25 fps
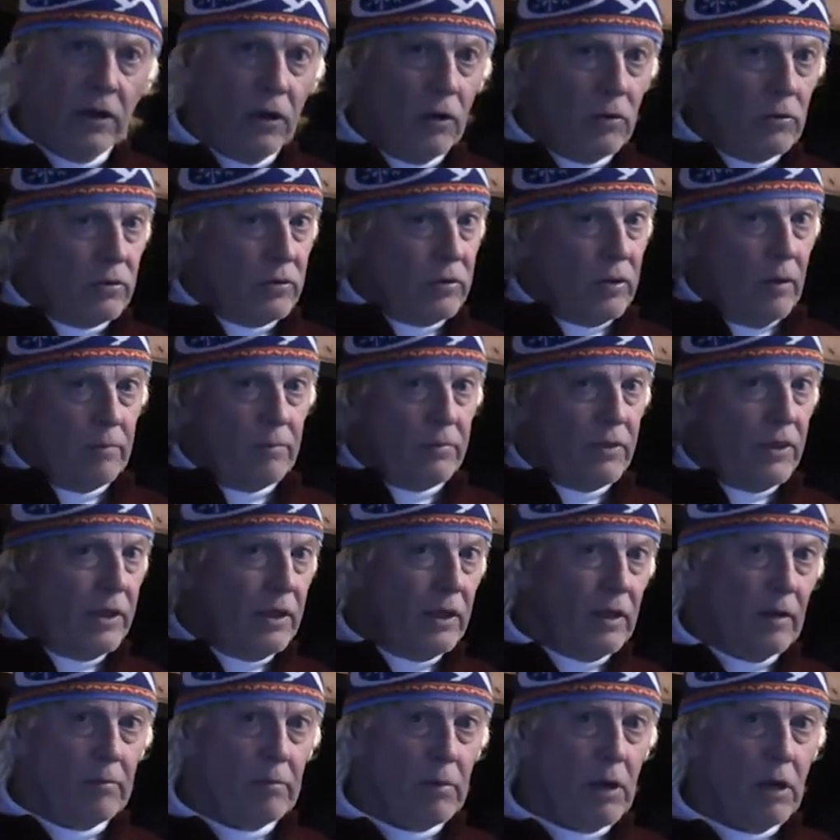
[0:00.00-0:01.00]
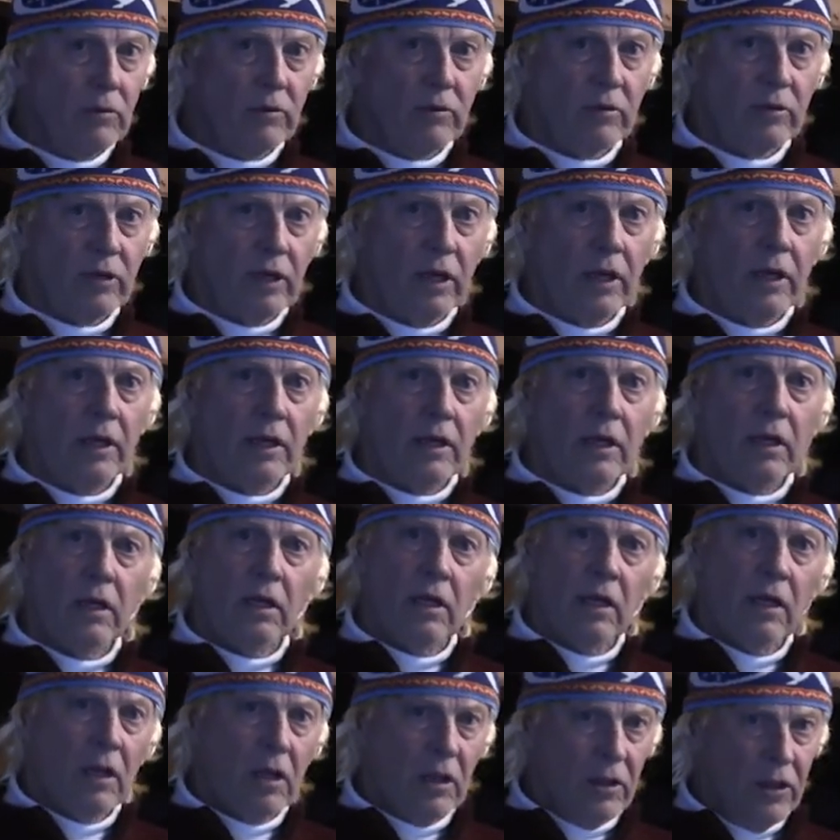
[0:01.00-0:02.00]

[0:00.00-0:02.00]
know something about skiing.